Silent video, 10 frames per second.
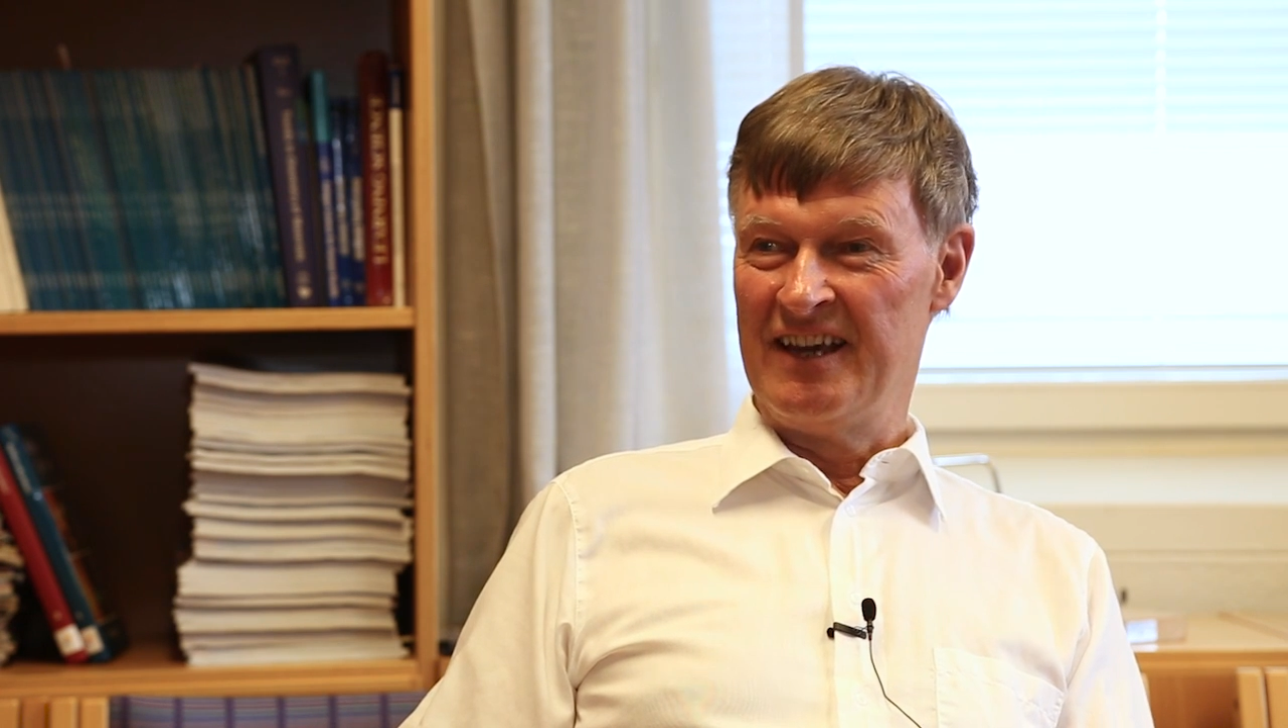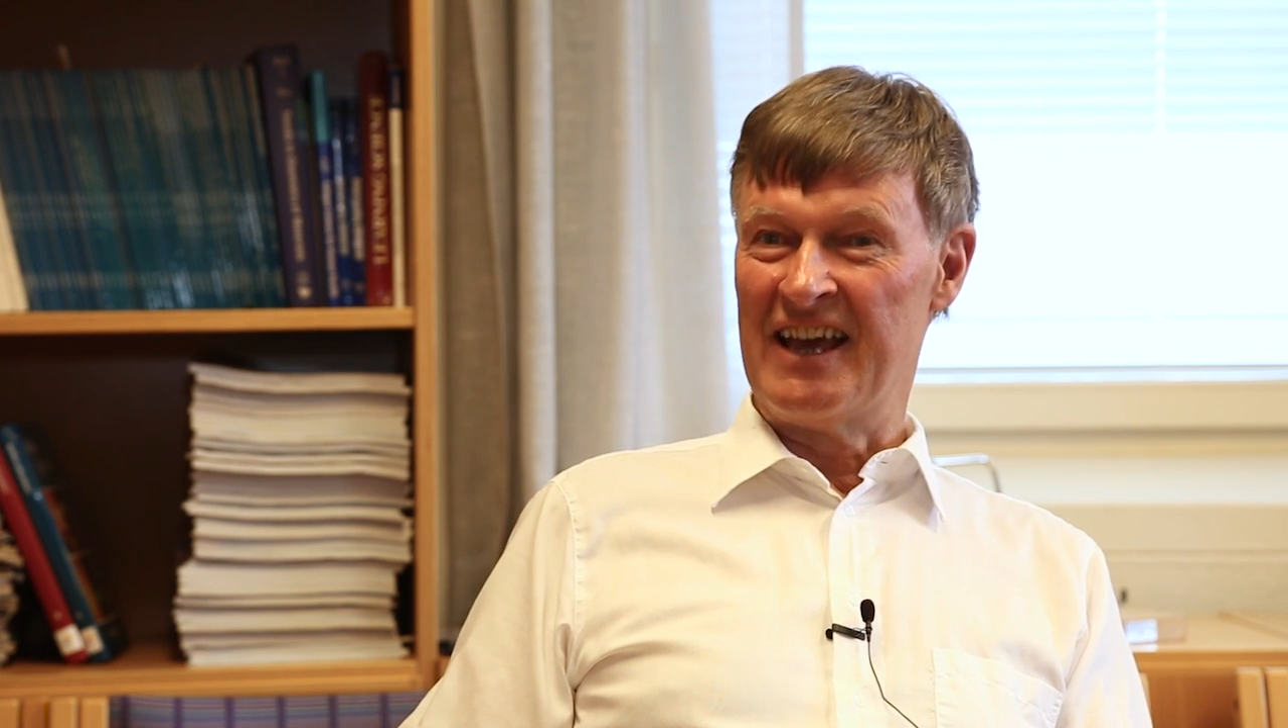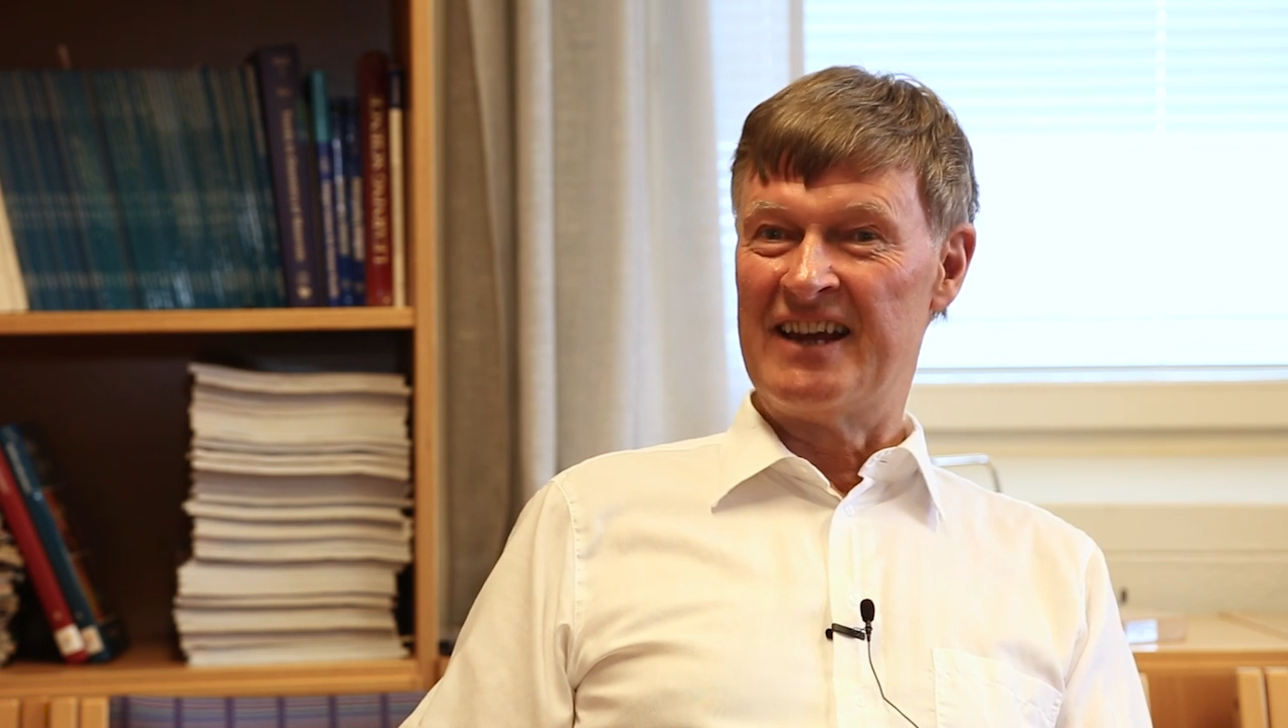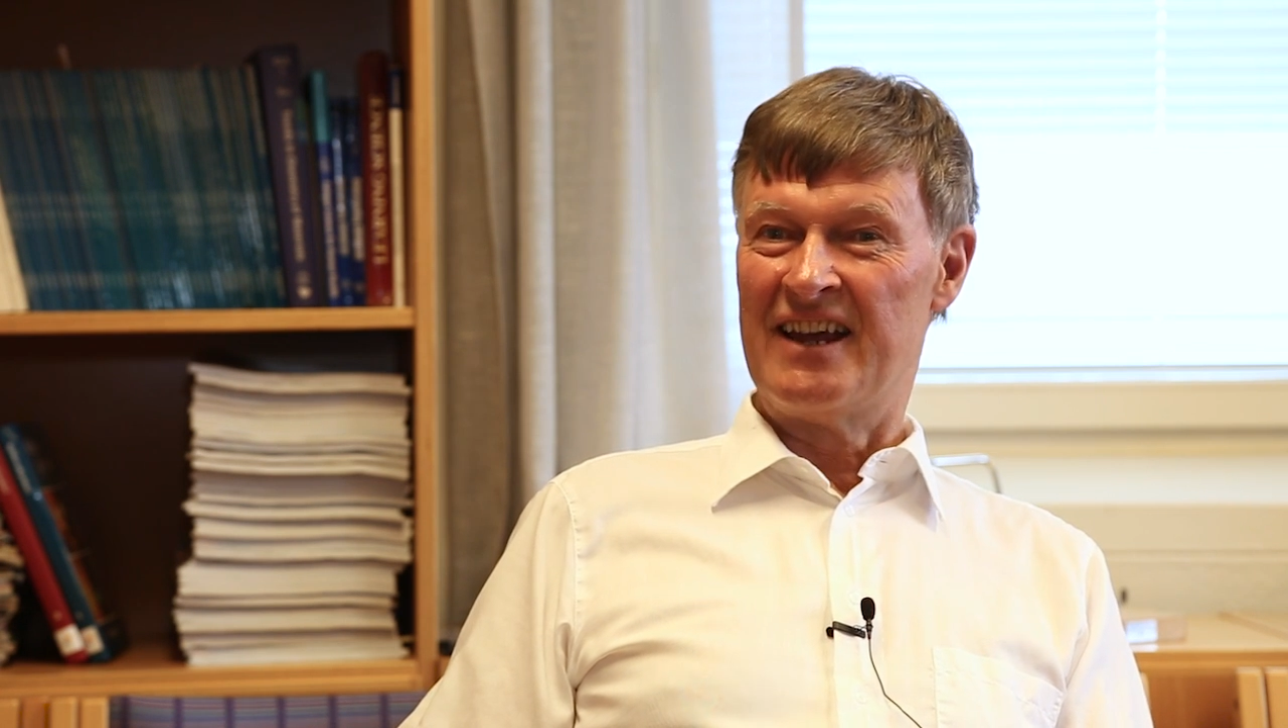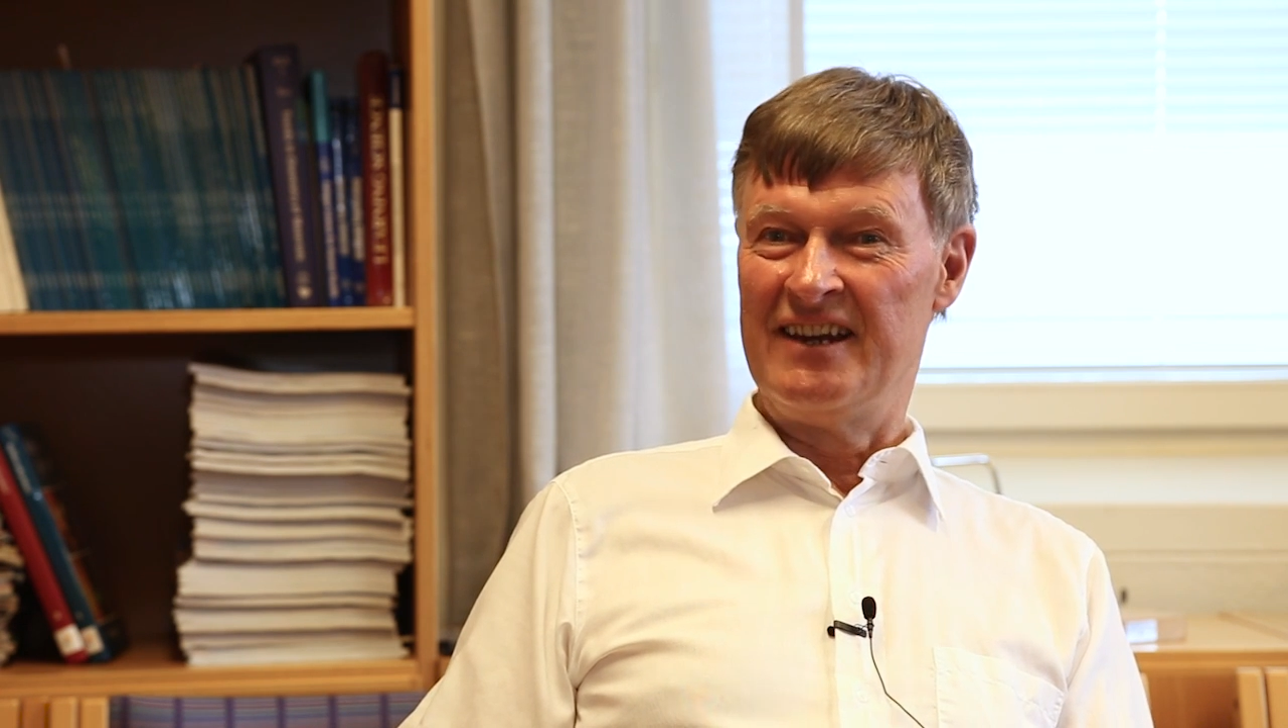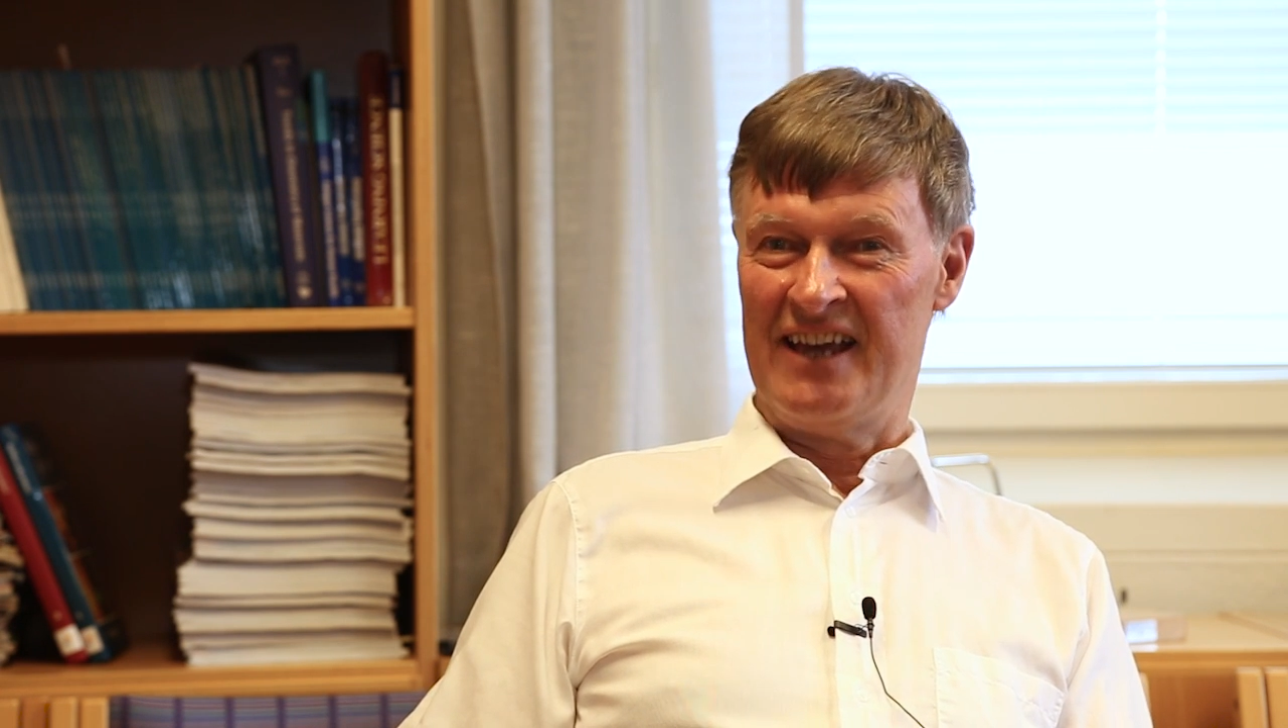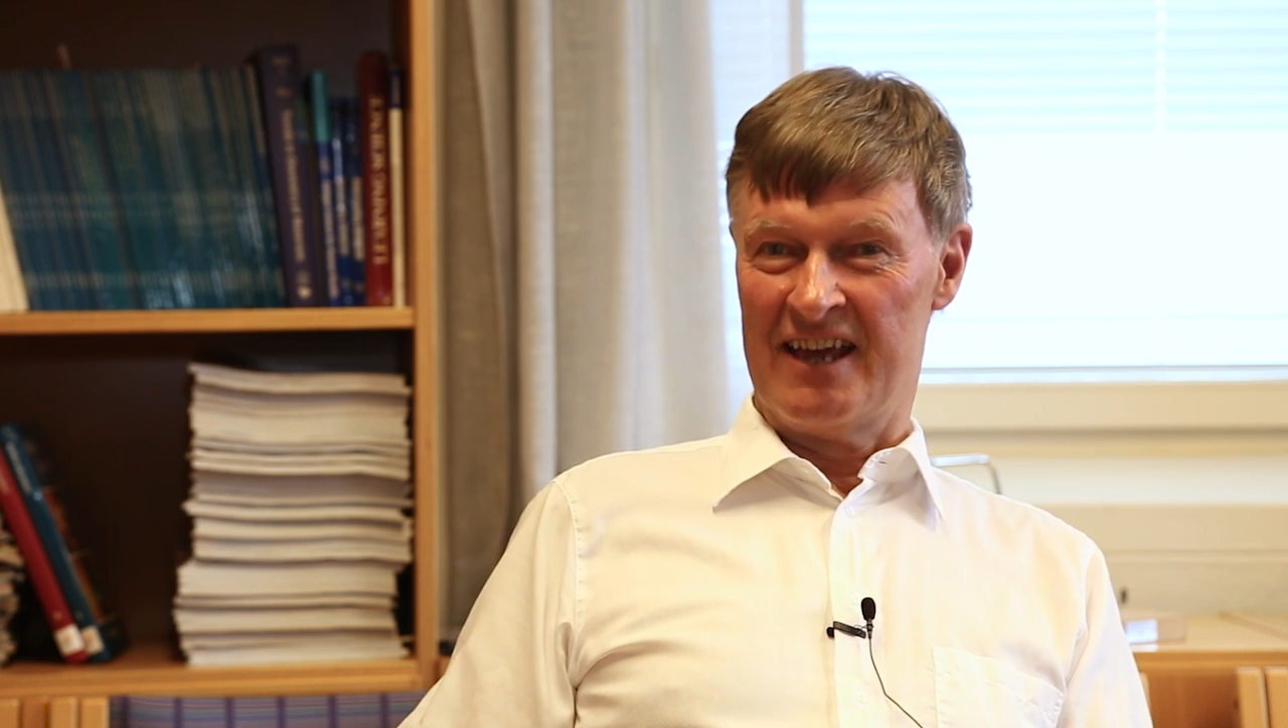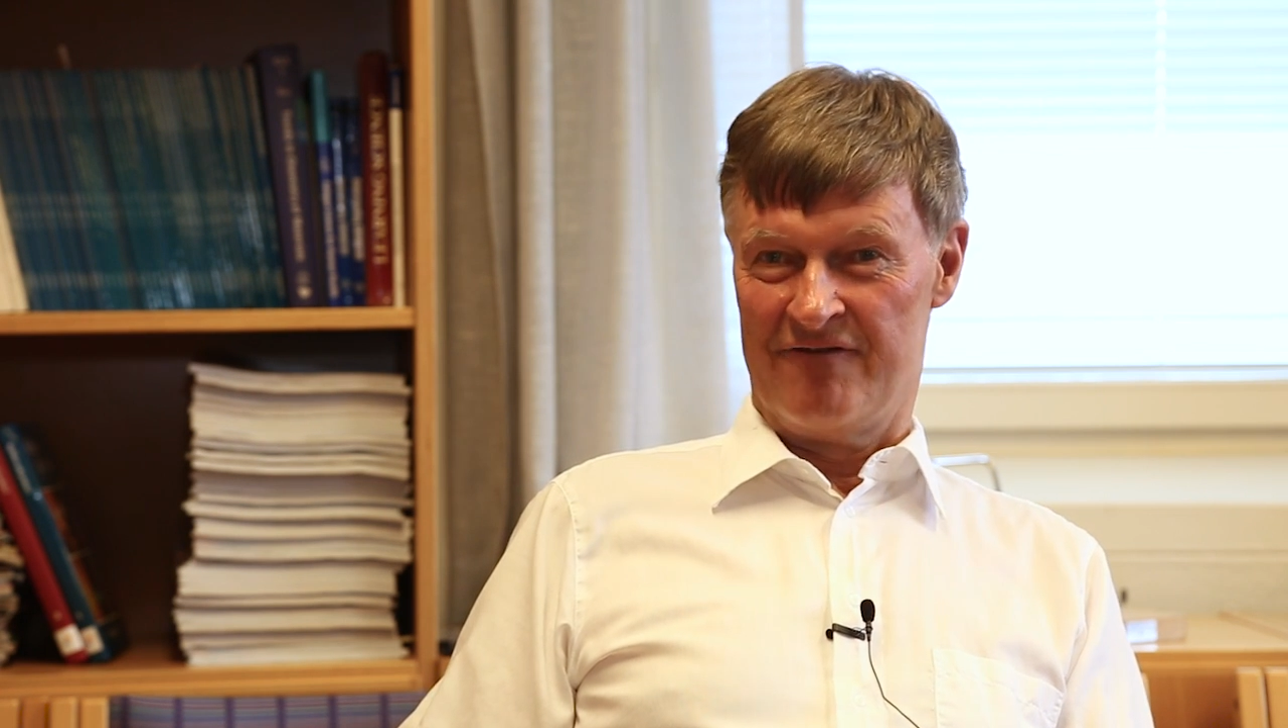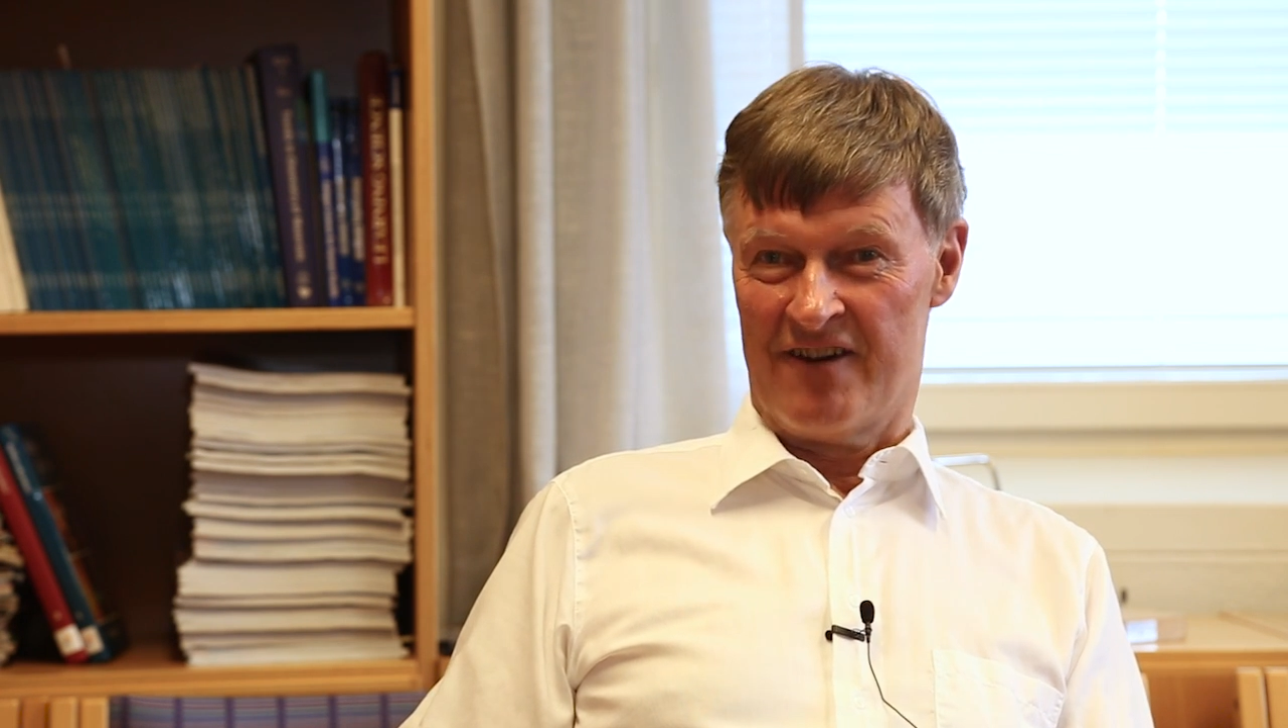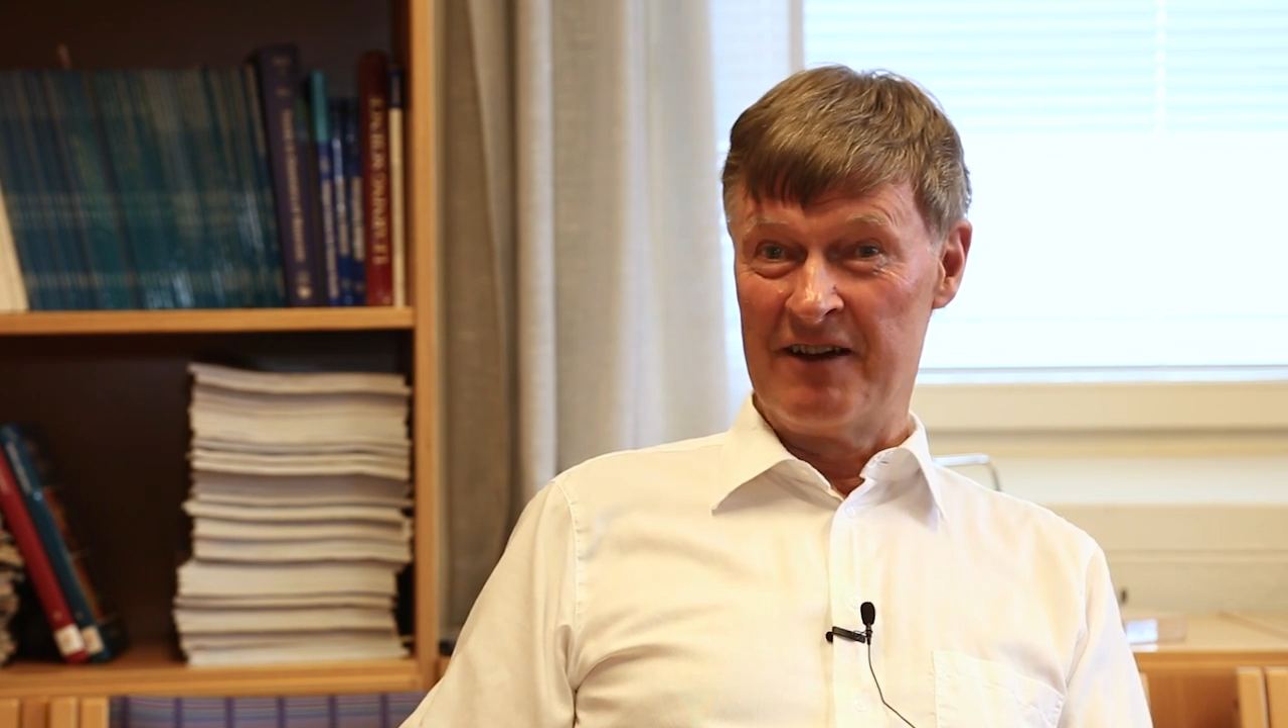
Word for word: again and again